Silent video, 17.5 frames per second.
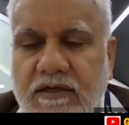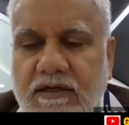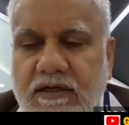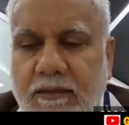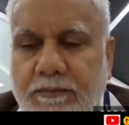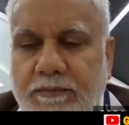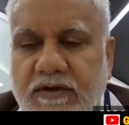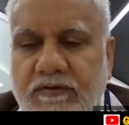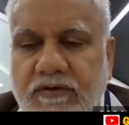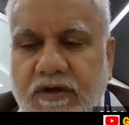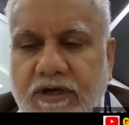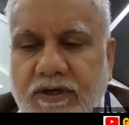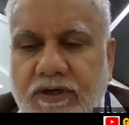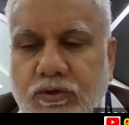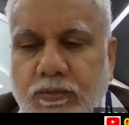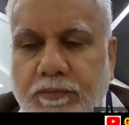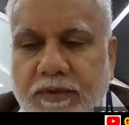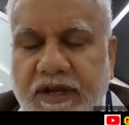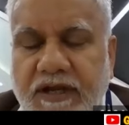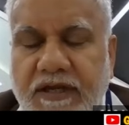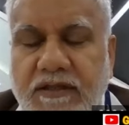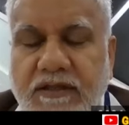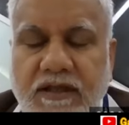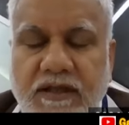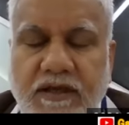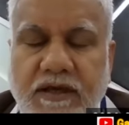number one, to
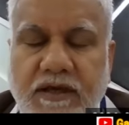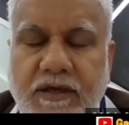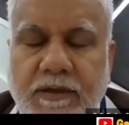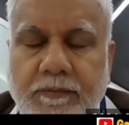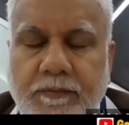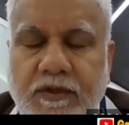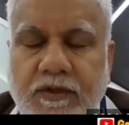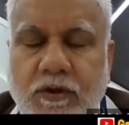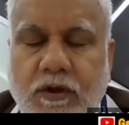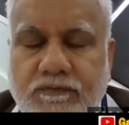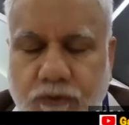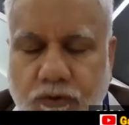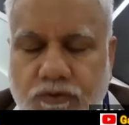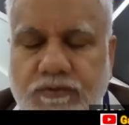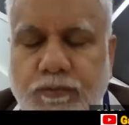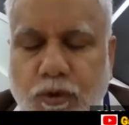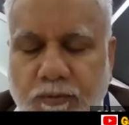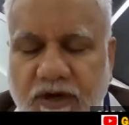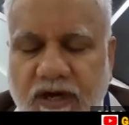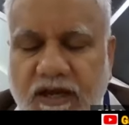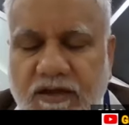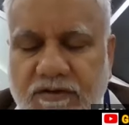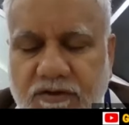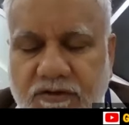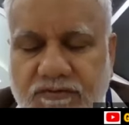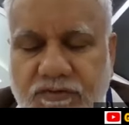bring the, of course,
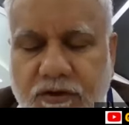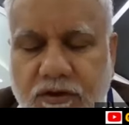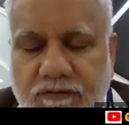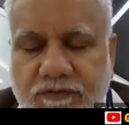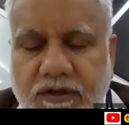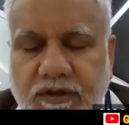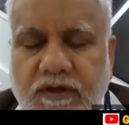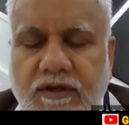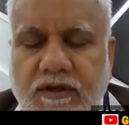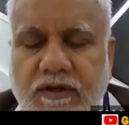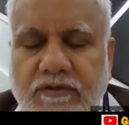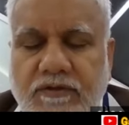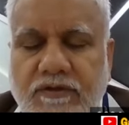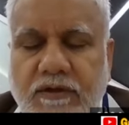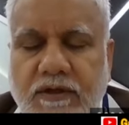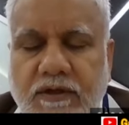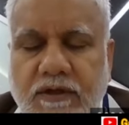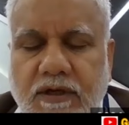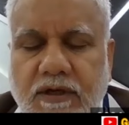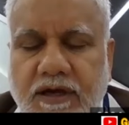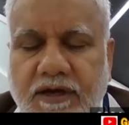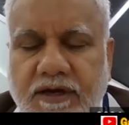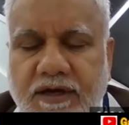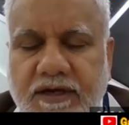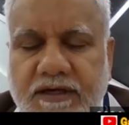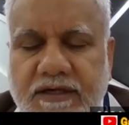mobilization of the
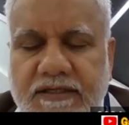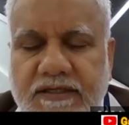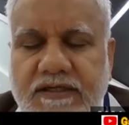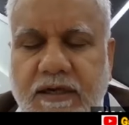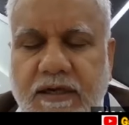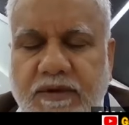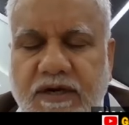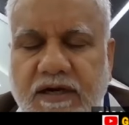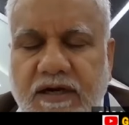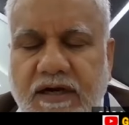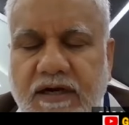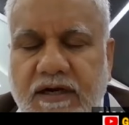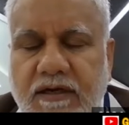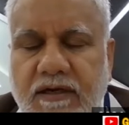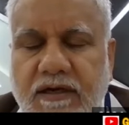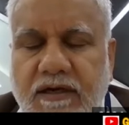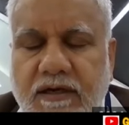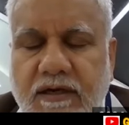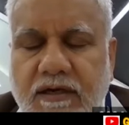herniated stomach and